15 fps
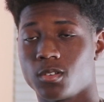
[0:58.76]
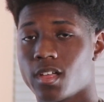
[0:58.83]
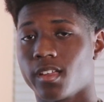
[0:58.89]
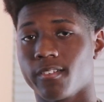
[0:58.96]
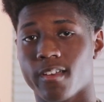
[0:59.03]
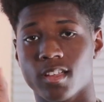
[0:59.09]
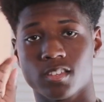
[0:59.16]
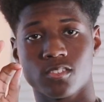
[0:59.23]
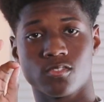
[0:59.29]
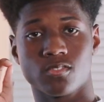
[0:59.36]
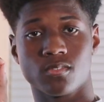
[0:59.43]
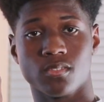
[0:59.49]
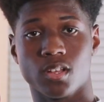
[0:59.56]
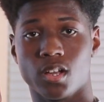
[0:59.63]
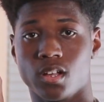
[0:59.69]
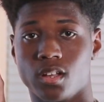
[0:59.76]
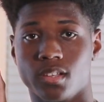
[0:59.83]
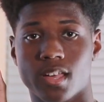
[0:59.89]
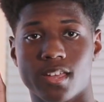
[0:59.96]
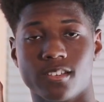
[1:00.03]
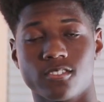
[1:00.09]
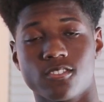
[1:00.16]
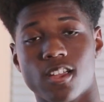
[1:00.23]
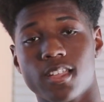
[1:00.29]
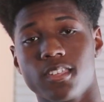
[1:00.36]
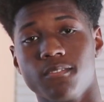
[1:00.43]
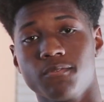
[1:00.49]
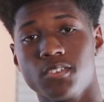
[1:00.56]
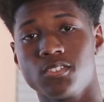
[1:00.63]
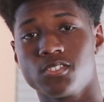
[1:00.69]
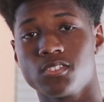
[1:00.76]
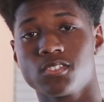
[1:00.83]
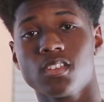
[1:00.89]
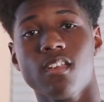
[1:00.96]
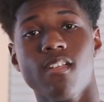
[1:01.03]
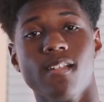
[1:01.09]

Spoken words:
a lot of tracking features